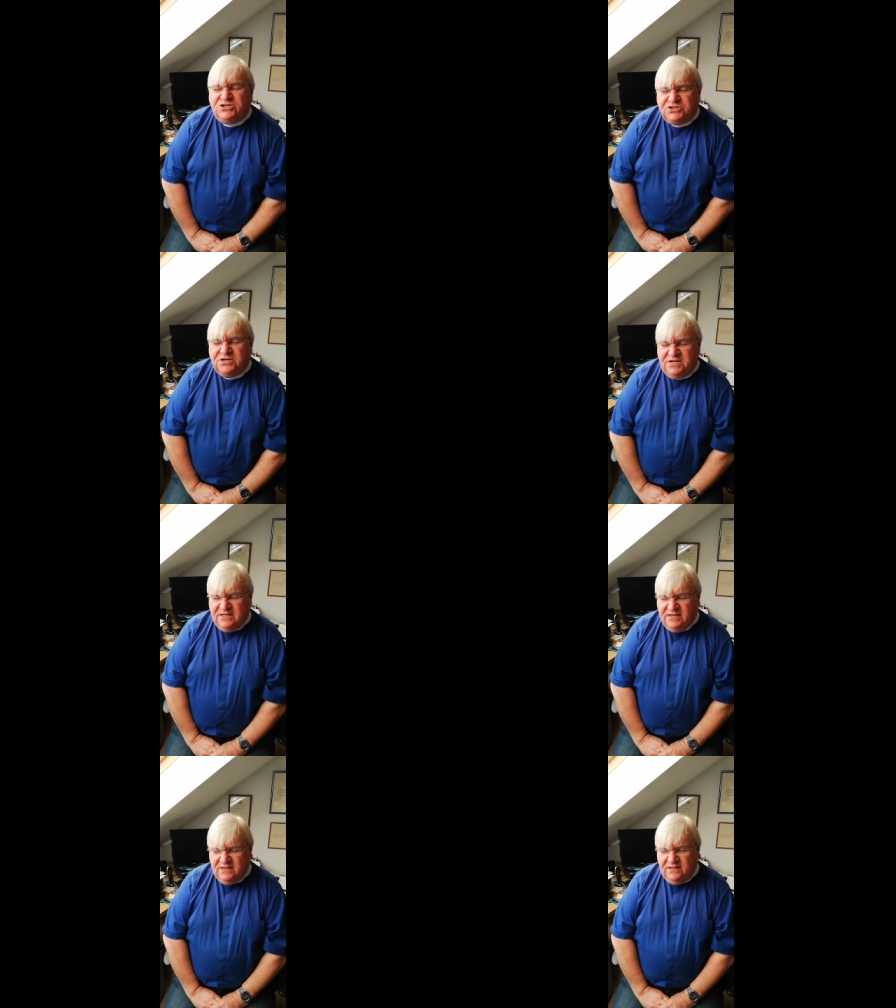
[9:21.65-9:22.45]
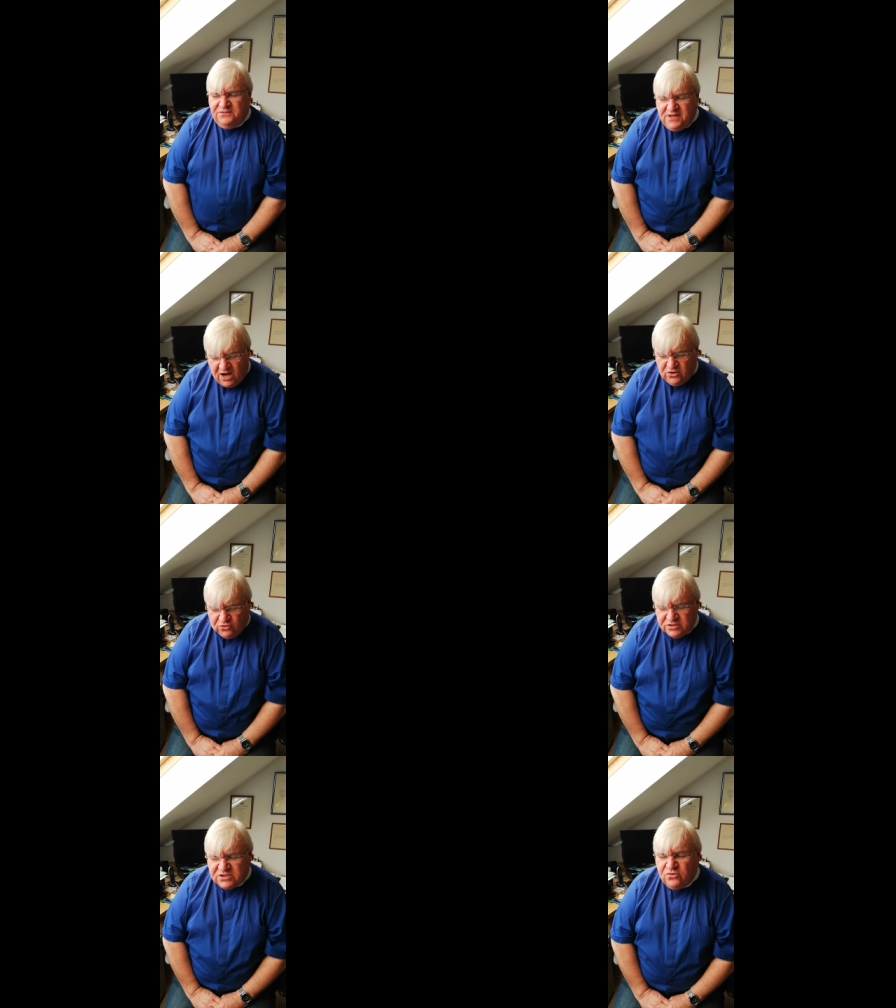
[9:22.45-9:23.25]
journey they are
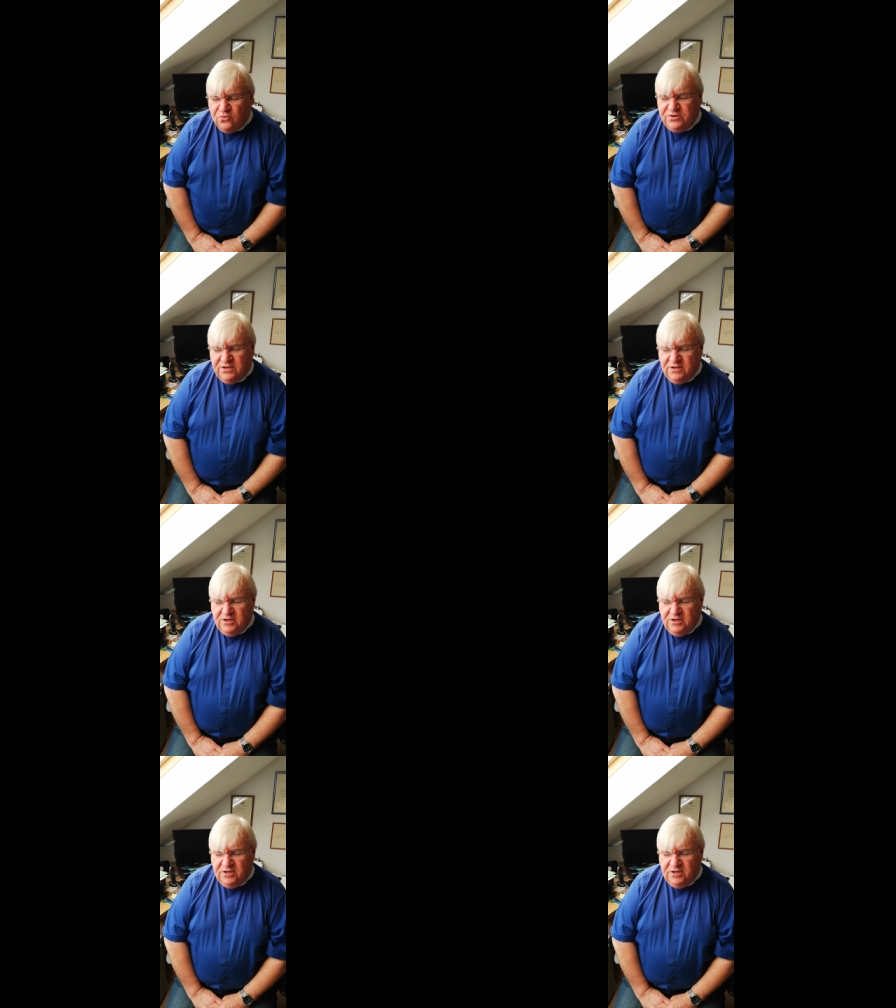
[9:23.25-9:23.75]
not alone,